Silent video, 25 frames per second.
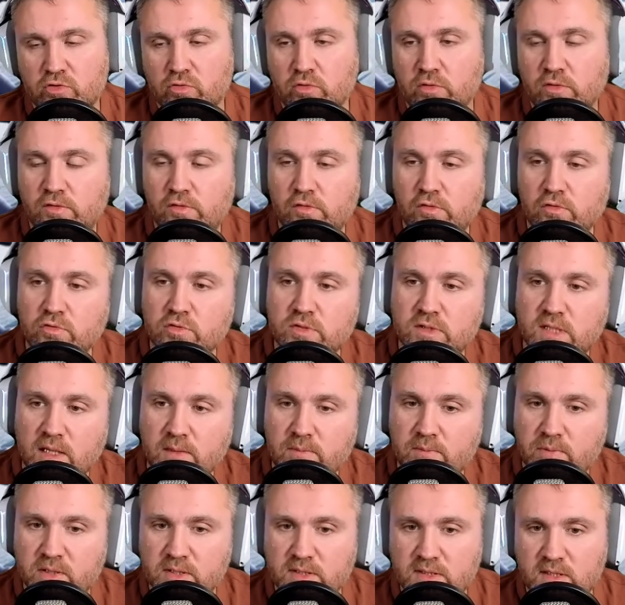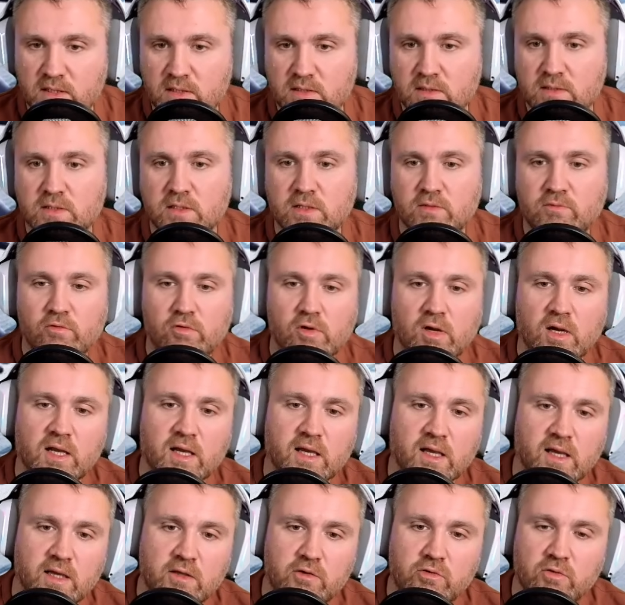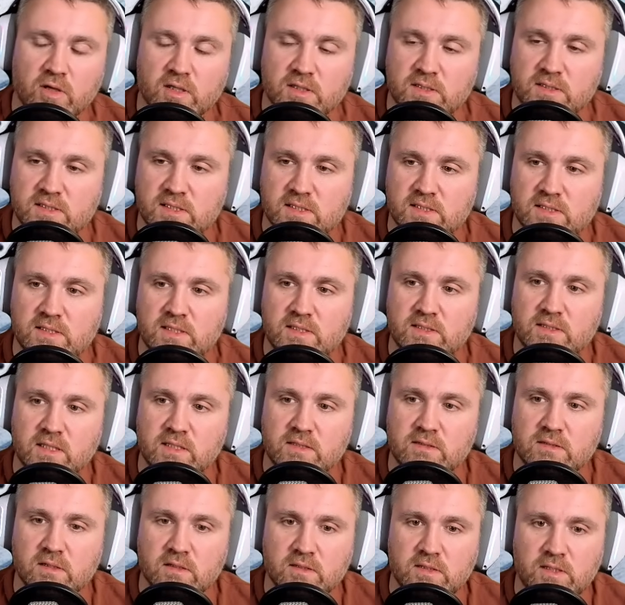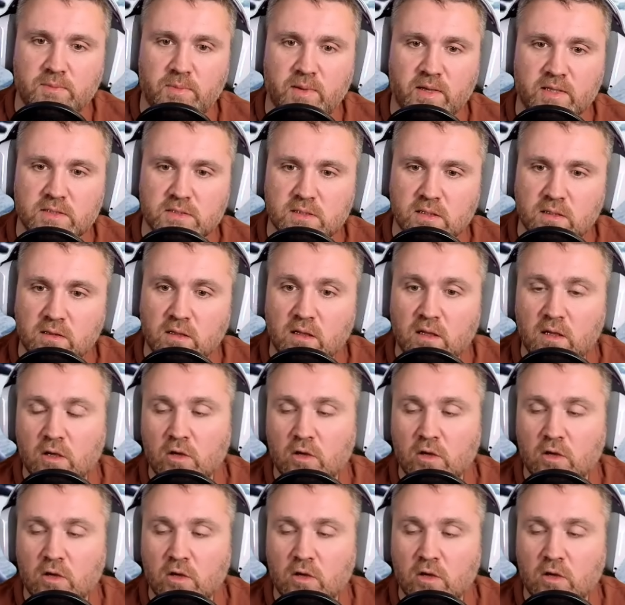If you use 10%, if you're like you are 60, 10, 30%,